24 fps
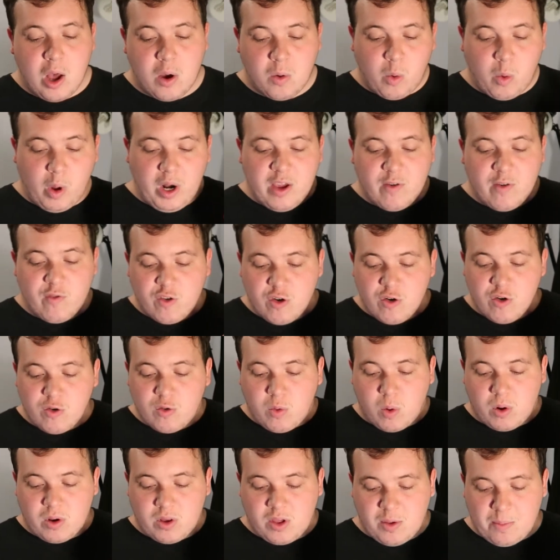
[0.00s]
Wally Roo,
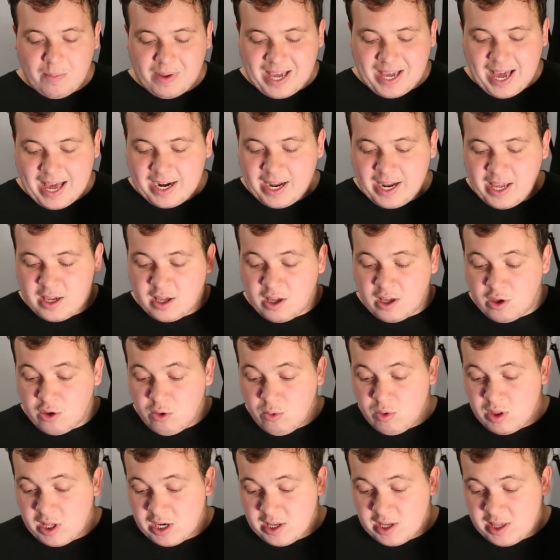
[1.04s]
Quantum Mechanic,
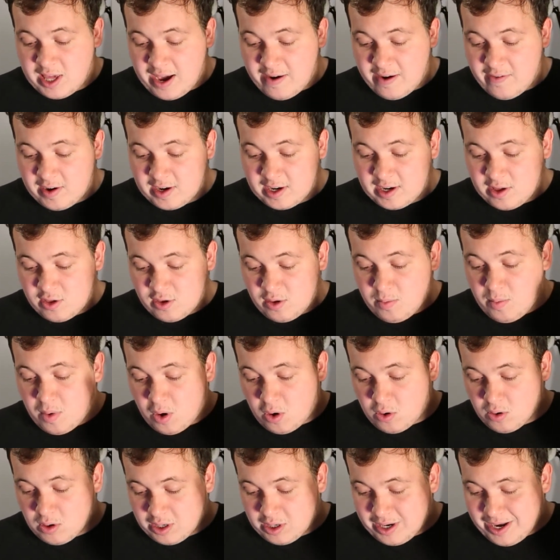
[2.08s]
Utilitarianism,
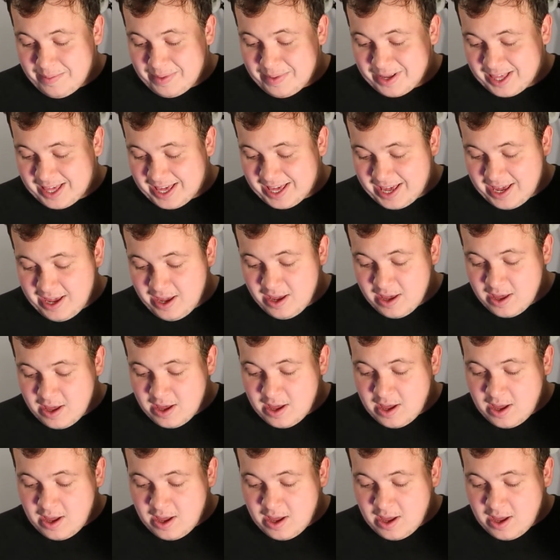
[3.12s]
On Liberty,